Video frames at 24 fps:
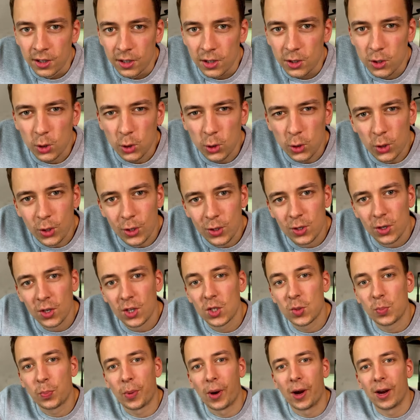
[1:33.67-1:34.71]
So using
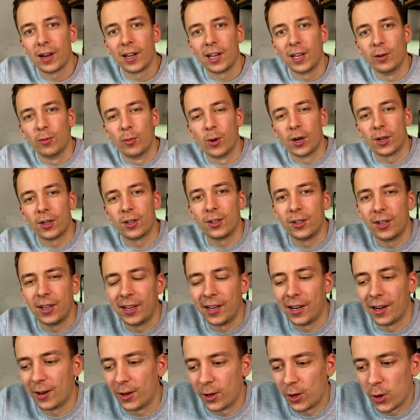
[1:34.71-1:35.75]
sparkling water in
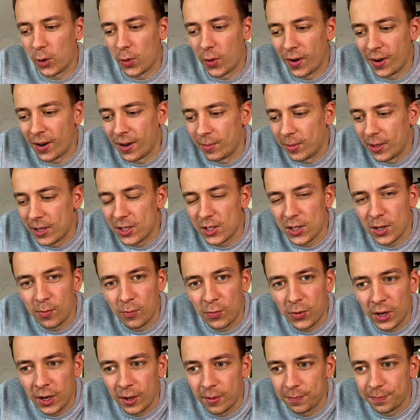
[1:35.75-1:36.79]
our aquarium, that's
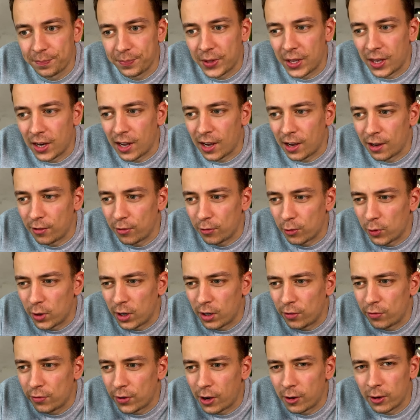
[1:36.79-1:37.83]
something that I've
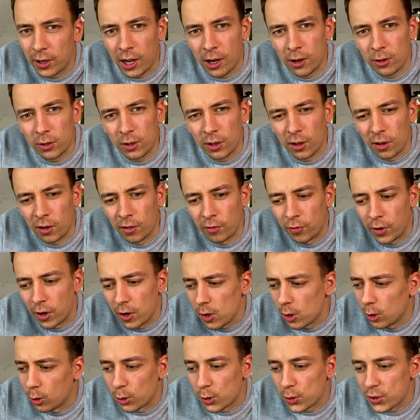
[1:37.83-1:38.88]
already found out a
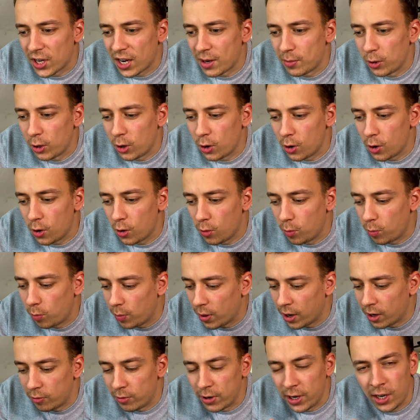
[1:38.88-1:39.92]
very long time ago
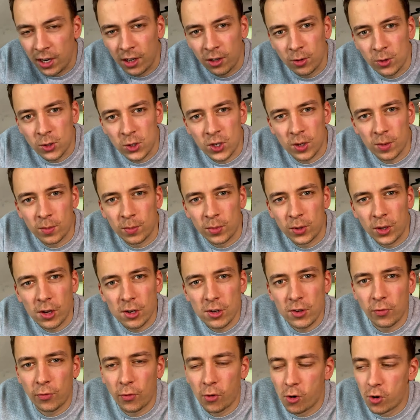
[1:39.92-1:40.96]
by reading on some
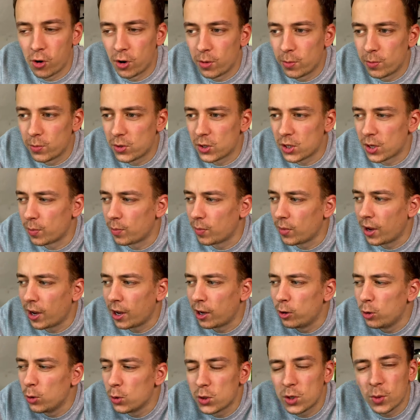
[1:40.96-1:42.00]
Dutch forums. I
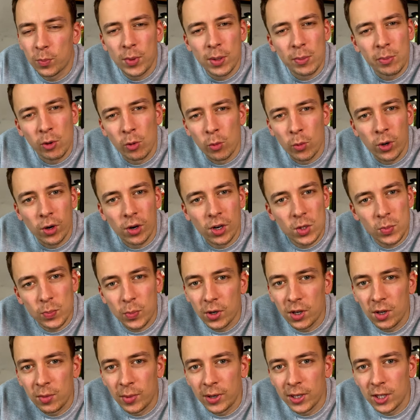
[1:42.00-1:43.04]
knew some people were
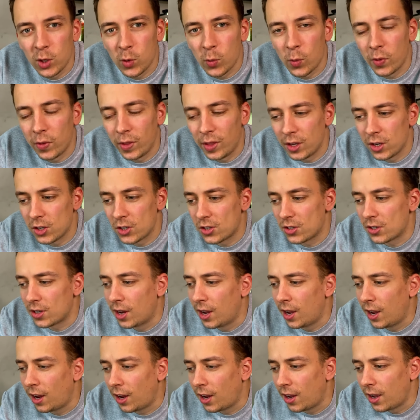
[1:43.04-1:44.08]
experimenting with this.
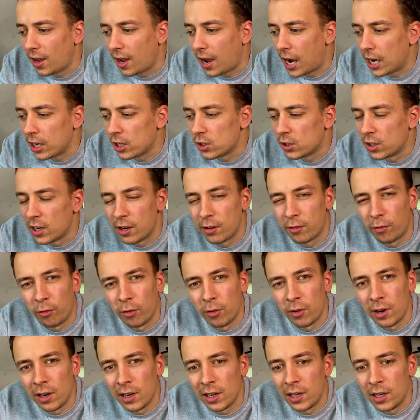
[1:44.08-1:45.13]
I just never
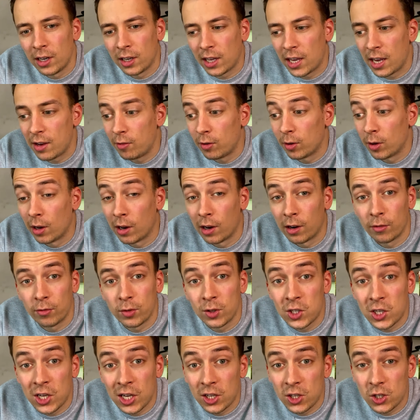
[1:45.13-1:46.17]
really gave it a lot of
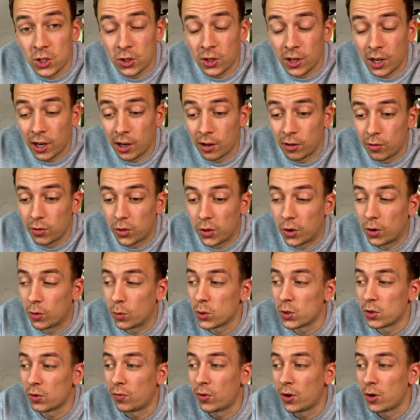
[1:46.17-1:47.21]
attention. I kind of thought it
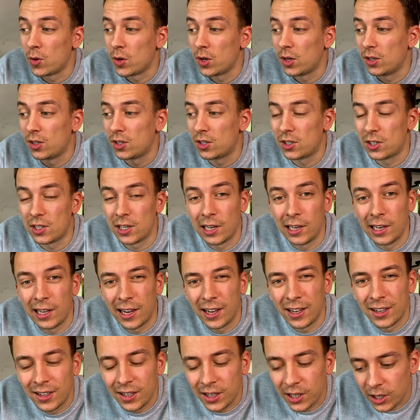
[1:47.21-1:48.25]
was a very silly
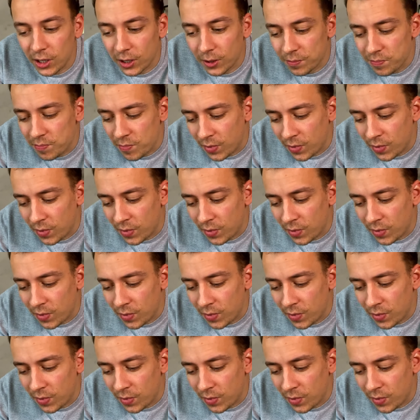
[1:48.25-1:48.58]
idea.